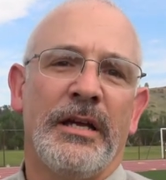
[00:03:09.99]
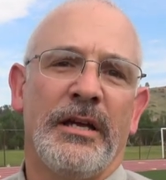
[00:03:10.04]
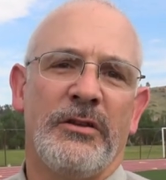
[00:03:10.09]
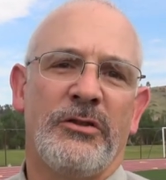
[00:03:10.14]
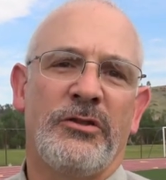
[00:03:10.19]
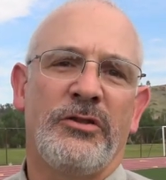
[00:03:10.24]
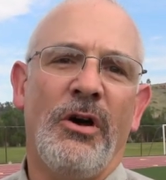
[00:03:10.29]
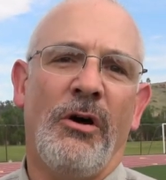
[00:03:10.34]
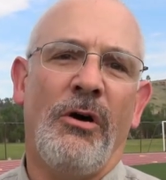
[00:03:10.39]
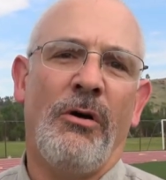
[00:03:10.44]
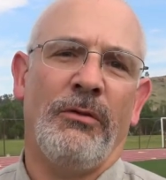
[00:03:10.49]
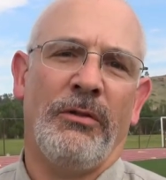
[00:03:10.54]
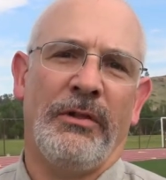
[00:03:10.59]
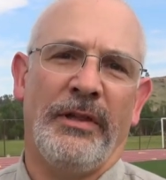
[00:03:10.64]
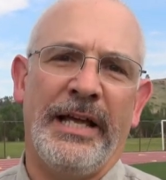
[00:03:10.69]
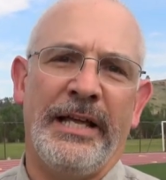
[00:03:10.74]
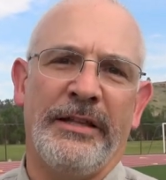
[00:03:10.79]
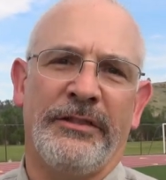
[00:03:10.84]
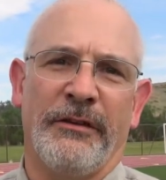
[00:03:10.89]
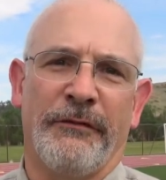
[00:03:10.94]
is don't
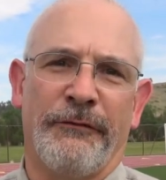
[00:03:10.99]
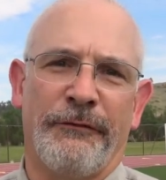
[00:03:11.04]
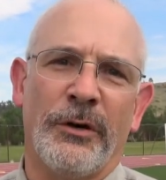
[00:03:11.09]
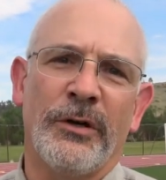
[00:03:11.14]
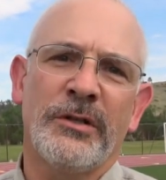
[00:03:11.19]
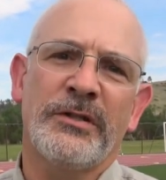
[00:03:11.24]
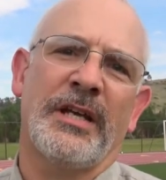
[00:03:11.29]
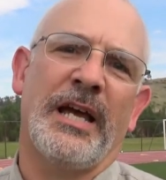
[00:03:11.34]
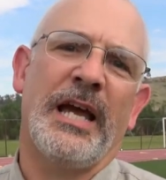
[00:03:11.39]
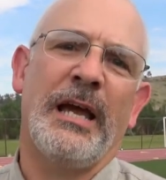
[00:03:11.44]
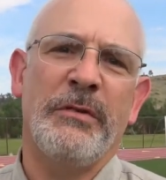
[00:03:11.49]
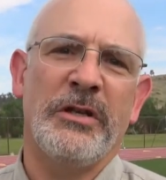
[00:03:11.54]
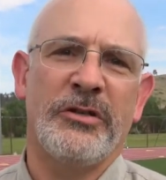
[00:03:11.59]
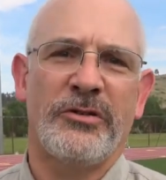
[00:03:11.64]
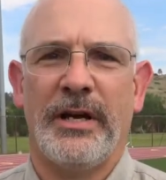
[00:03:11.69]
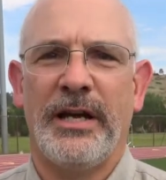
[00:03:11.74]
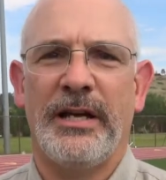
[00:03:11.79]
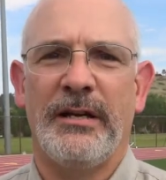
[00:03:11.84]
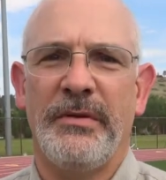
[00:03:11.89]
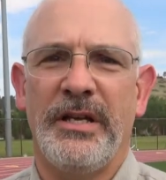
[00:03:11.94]
let the first time you
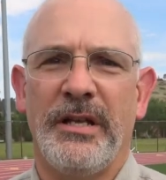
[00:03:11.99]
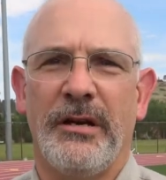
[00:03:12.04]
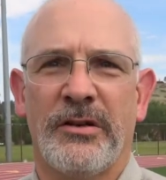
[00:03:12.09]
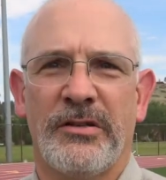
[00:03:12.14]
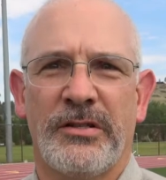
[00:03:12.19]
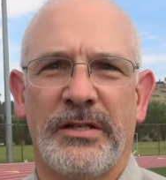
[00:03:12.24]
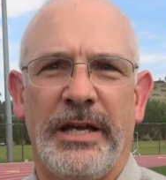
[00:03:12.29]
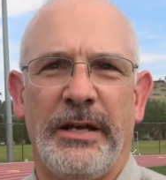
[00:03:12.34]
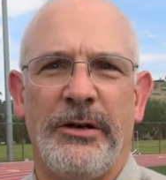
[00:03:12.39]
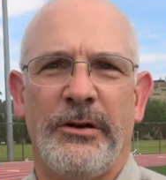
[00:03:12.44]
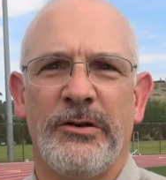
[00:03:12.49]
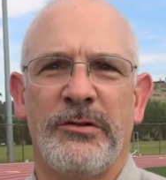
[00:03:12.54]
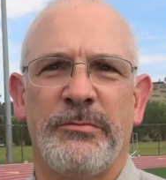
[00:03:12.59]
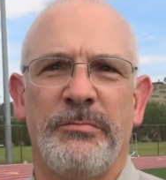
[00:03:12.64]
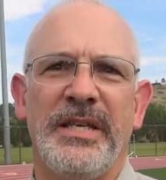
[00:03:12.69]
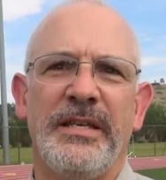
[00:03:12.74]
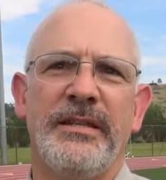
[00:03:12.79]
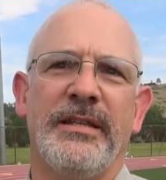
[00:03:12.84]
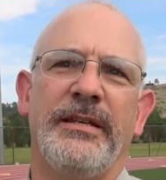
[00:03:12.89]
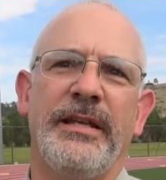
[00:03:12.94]
try to meet our standards
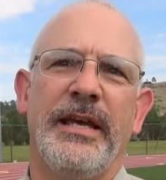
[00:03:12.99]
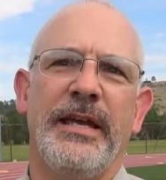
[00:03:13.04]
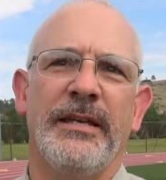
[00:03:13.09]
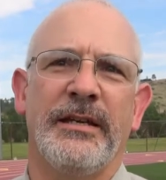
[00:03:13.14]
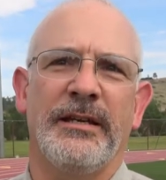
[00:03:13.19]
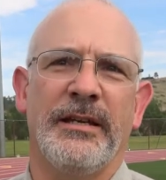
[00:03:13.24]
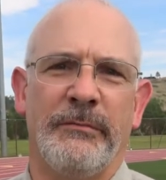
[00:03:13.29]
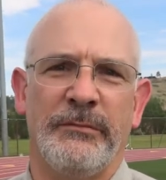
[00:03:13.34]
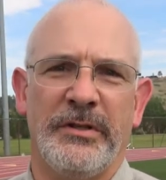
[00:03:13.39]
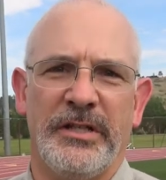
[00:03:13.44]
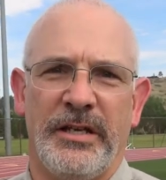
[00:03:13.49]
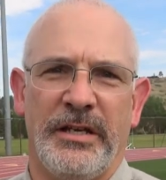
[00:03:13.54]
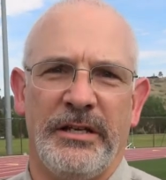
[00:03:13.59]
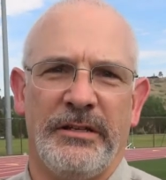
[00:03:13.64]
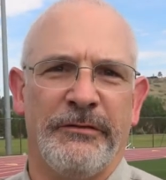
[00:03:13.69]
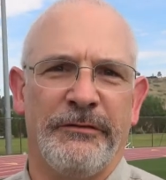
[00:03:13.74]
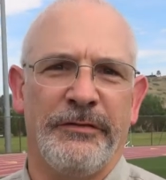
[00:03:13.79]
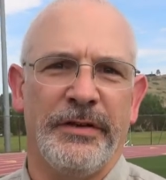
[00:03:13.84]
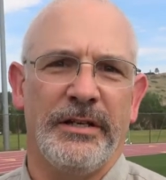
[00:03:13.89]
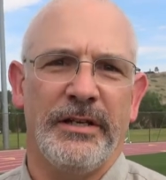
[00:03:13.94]
be the day you come to
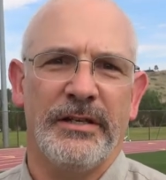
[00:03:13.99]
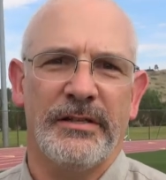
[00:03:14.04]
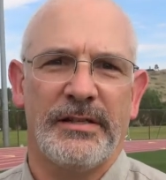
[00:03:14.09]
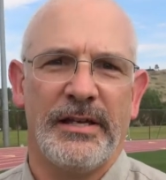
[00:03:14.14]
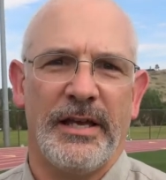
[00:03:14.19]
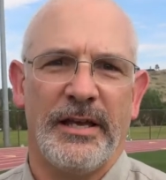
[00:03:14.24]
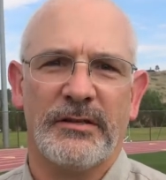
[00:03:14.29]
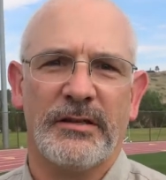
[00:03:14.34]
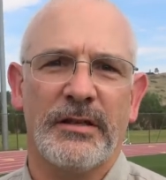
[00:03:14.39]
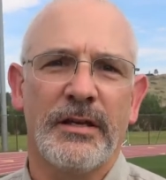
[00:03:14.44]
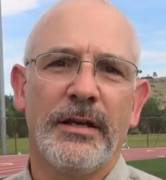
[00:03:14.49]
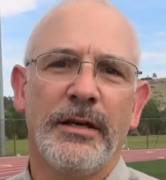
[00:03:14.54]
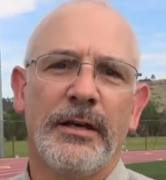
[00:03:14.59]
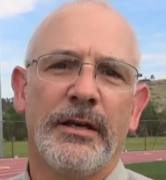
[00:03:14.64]
take your fitness test.